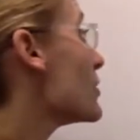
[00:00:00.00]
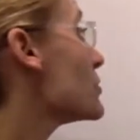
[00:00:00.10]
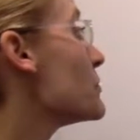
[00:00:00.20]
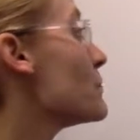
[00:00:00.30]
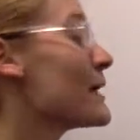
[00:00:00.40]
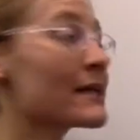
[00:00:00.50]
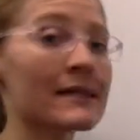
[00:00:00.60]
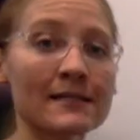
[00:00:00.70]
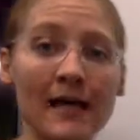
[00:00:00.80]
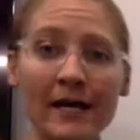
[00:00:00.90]
To pick
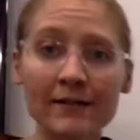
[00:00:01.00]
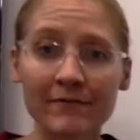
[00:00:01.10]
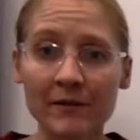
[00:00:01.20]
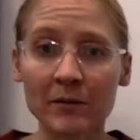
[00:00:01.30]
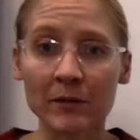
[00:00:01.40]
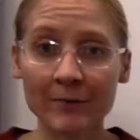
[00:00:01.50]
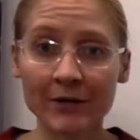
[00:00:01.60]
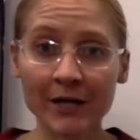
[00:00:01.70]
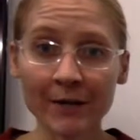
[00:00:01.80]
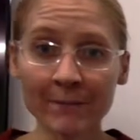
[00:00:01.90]
the side of
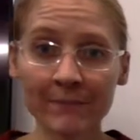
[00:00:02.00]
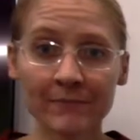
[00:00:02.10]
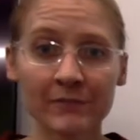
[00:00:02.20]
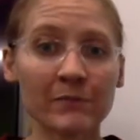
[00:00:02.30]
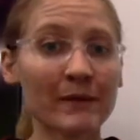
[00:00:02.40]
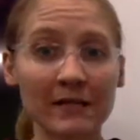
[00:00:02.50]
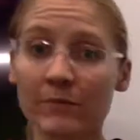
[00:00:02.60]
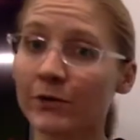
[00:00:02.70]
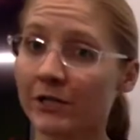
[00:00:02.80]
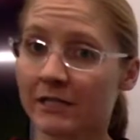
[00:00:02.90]
equilibrium, to pick the
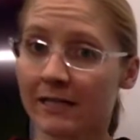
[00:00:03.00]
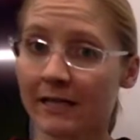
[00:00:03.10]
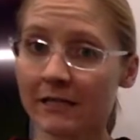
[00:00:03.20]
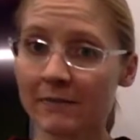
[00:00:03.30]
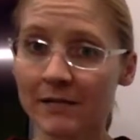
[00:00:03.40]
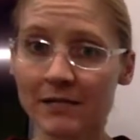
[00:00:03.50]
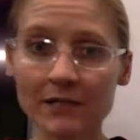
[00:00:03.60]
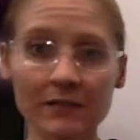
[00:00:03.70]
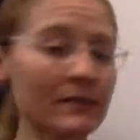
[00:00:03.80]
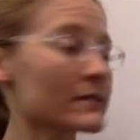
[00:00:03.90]
more acidic
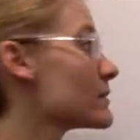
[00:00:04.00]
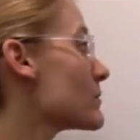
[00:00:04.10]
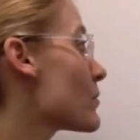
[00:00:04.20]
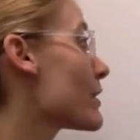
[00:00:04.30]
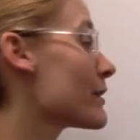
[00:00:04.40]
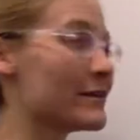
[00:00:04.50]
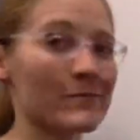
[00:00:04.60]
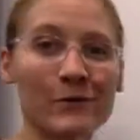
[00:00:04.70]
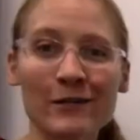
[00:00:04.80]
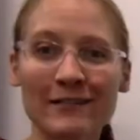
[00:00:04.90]
species, or the
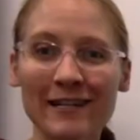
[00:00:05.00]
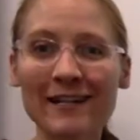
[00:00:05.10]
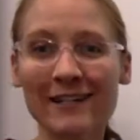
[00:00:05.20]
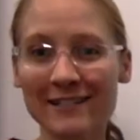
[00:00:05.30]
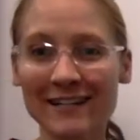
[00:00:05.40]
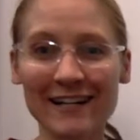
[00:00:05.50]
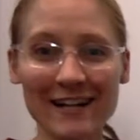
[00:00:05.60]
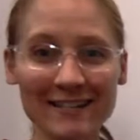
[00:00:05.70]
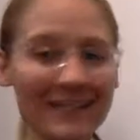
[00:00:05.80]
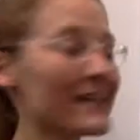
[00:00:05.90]
more acidic conjugate
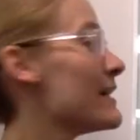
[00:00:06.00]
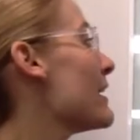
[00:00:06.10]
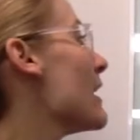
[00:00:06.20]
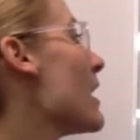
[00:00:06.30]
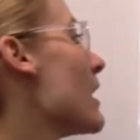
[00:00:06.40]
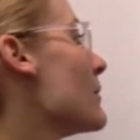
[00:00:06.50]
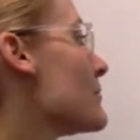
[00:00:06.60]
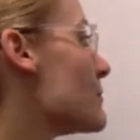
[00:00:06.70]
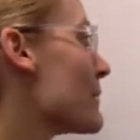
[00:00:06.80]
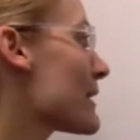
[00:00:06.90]
acid,
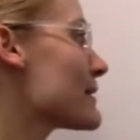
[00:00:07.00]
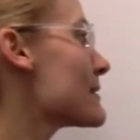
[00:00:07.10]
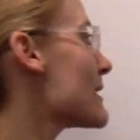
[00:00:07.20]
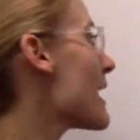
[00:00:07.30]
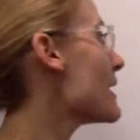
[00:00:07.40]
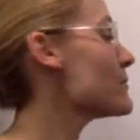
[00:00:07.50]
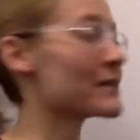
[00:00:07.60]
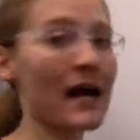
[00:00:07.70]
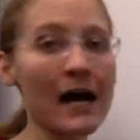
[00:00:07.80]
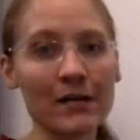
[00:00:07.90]
you pick the side with
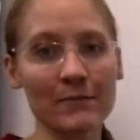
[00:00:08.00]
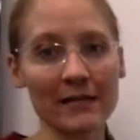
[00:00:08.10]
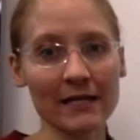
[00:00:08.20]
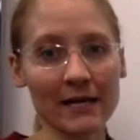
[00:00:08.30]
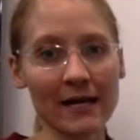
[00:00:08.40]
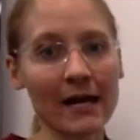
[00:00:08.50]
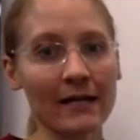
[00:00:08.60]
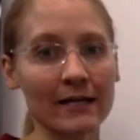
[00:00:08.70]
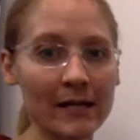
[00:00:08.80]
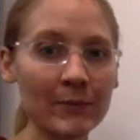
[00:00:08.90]
higher pKa.
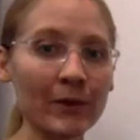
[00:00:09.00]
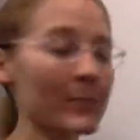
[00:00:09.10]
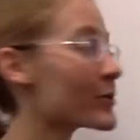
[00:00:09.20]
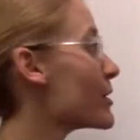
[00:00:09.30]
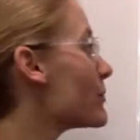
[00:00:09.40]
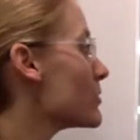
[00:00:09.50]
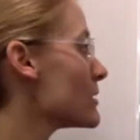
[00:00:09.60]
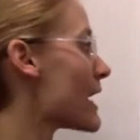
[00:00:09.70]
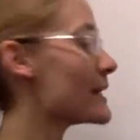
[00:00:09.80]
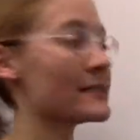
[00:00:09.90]
Equilibrium will
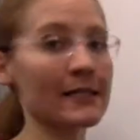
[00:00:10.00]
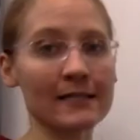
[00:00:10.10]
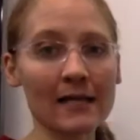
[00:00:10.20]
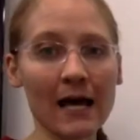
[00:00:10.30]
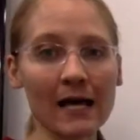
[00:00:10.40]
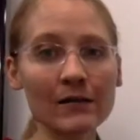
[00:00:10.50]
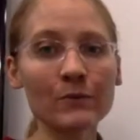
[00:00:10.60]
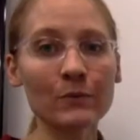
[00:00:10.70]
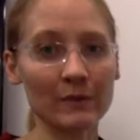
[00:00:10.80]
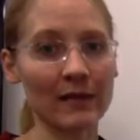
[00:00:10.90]
lie to the side
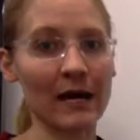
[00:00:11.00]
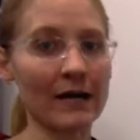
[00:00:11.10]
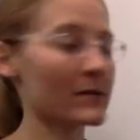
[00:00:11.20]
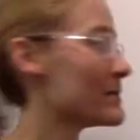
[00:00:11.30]
with the higher